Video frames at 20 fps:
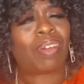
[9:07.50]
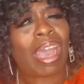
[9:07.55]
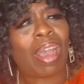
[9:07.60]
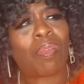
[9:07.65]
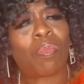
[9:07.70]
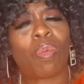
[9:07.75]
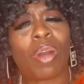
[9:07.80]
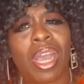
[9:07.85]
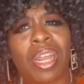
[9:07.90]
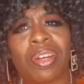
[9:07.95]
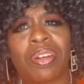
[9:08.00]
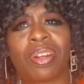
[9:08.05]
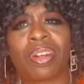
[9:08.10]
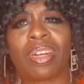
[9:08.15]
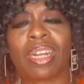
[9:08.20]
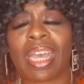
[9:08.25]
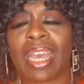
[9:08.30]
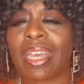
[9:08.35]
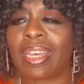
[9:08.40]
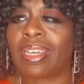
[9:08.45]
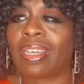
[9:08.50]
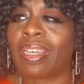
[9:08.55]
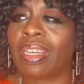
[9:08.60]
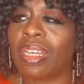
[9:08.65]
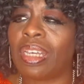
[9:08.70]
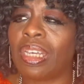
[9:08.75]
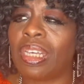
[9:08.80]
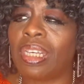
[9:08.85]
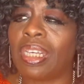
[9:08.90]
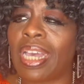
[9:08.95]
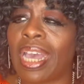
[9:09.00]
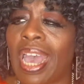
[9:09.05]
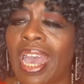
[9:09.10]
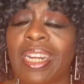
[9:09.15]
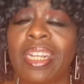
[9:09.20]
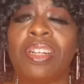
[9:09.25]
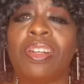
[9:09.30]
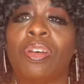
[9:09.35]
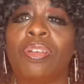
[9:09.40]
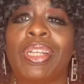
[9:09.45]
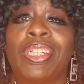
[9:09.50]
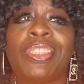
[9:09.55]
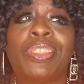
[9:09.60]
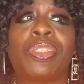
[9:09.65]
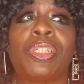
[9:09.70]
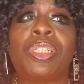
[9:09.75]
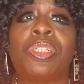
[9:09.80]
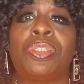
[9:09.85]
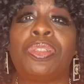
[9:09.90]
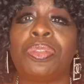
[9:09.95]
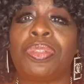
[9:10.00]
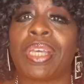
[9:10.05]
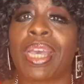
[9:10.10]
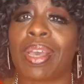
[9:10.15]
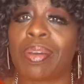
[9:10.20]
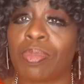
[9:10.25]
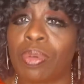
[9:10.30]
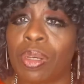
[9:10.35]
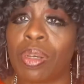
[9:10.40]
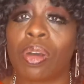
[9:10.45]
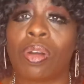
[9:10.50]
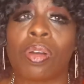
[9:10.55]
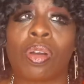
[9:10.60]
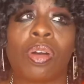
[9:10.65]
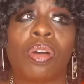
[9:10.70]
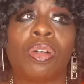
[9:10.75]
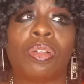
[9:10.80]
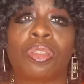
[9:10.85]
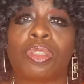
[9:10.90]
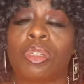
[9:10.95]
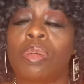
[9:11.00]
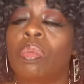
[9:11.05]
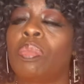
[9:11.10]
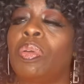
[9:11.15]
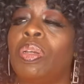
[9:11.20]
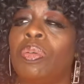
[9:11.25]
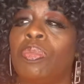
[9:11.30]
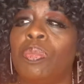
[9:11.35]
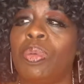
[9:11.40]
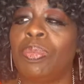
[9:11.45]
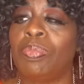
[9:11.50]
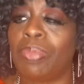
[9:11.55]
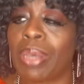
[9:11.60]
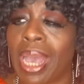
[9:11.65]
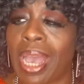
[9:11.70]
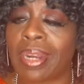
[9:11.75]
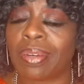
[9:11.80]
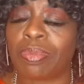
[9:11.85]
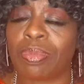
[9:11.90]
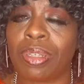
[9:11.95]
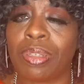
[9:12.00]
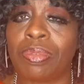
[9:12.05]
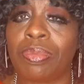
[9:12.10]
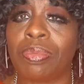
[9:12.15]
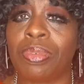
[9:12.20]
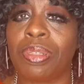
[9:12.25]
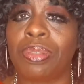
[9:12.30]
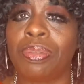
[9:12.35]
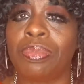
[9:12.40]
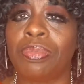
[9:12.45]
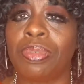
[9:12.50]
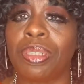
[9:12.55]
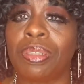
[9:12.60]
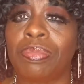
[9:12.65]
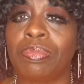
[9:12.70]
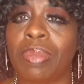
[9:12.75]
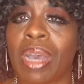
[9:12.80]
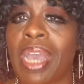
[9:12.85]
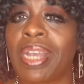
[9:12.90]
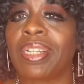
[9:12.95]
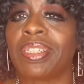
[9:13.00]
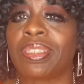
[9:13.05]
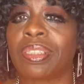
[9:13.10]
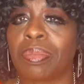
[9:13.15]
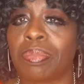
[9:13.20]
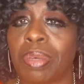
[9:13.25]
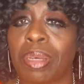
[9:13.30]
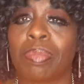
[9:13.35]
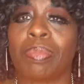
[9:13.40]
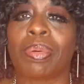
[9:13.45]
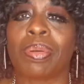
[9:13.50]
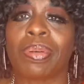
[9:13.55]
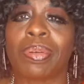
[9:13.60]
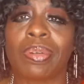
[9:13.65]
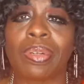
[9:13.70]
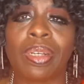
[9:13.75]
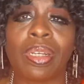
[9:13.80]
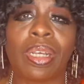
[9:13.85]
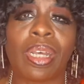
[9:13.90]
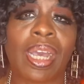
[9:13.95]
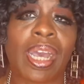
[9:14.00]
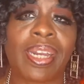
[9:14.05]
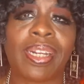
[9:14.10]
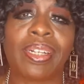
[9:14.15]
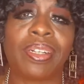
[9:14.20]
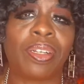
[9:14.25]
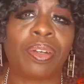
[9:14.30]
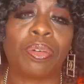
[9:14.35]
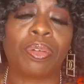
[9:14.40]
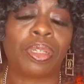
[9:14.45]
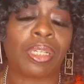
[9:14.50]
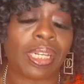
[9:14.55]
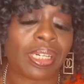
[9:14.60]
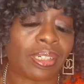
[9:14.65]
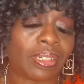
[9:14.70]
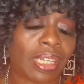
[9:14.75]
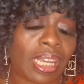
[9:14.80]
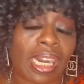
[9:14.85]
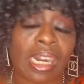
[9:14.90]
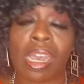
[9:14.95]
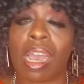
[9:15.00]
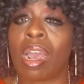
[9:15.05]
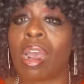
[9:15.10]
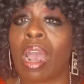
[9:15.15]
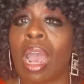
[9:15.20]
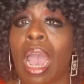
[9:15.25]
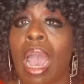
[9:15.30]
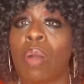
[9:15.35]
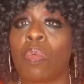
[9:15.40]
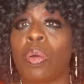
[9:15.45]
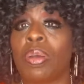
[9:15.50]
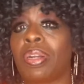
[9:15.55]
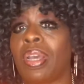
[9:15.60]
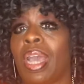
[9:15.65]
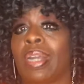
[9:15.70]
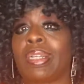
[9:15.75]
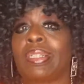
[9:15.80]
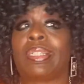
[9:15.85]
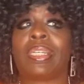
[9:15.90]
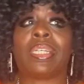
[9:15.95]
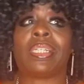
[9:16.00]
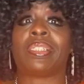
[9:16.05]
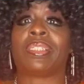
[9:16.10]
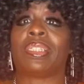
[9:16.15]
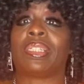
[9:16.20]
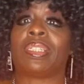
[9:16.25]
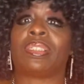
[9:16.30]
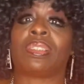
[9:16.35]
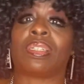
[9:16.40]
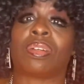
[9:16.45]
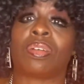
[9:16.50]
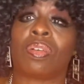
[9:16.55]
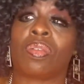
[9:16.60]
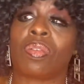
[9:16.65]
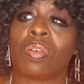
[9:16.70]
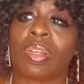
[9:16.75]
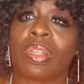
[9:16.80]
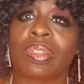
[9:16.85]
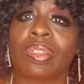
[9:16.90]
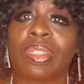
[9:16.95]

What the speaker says: wonder, like, I didn't know that you could do that. We're going to go on tour, but we minus a member. I didn't know. And I wonder how the ticket sales are going.